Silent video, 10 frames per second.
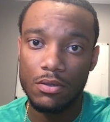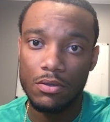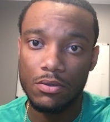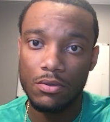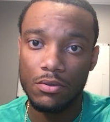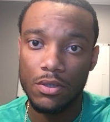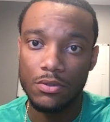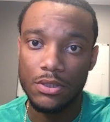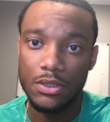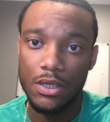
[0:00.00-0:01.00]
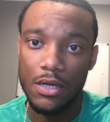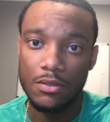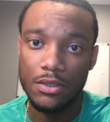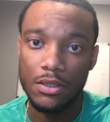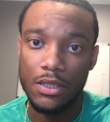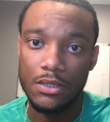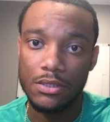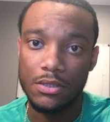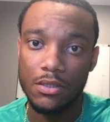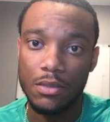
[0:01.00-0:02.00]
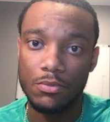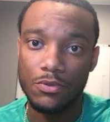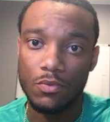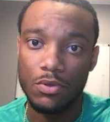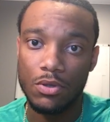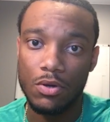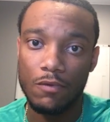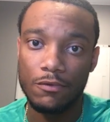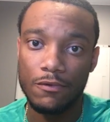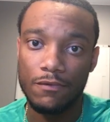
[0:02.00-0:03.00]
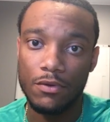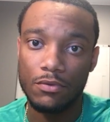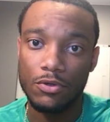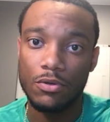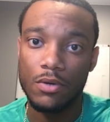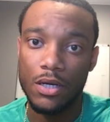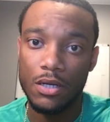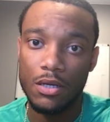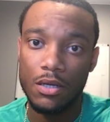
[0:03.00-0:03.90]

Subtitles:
You don't go see the house unless the numbers work over the phone, correct?